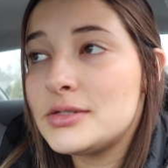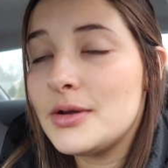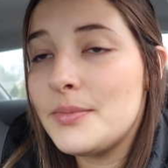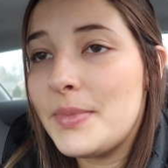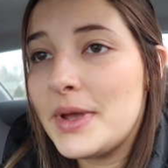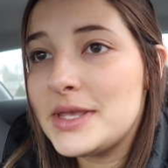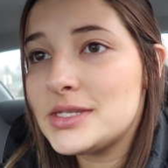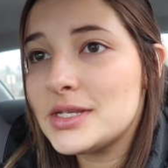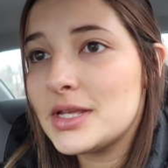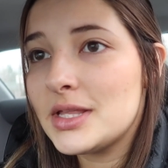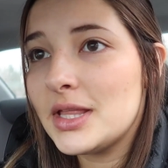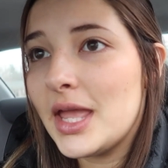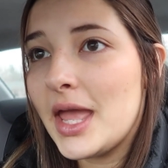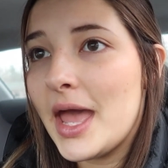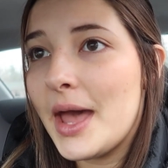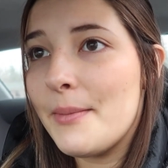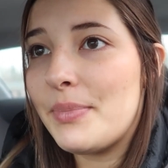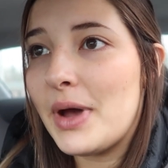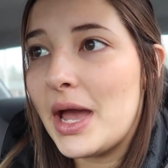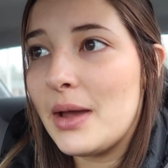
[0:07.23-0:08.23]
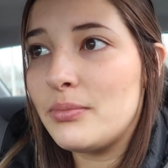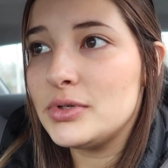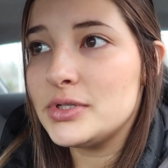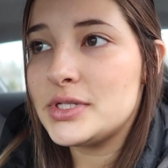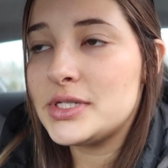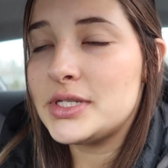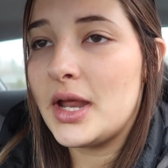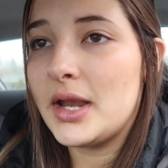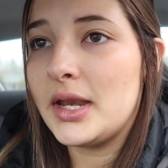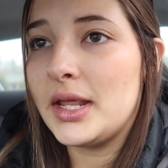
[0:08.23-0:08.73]
So basically at Bible
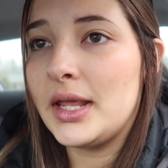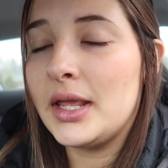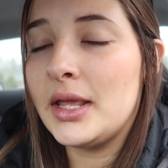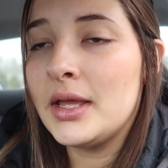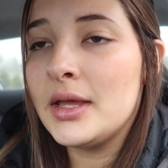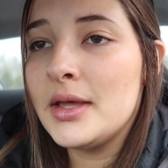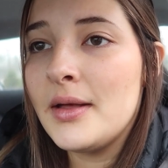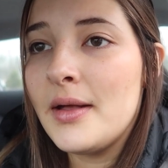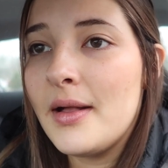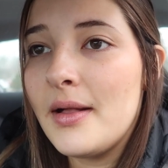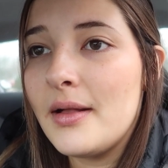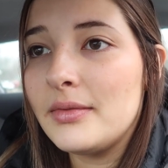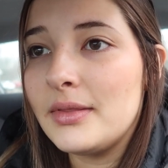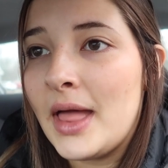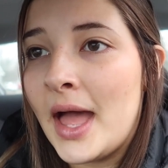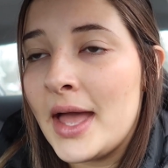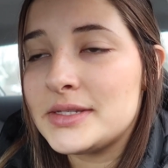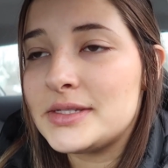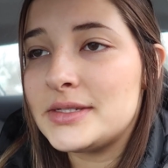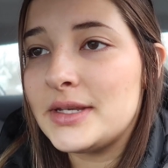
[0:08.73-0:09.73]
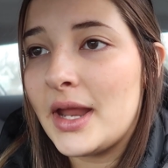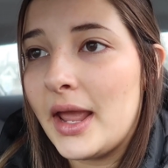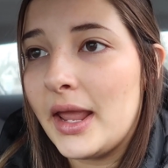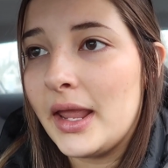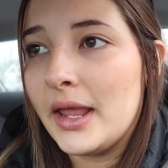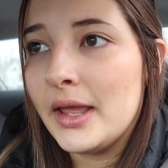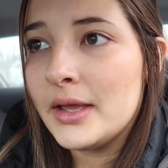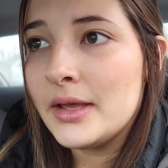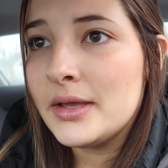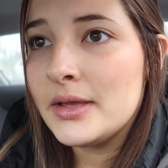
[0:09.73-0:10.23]
study last
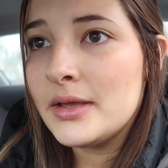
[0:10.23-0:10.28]
night,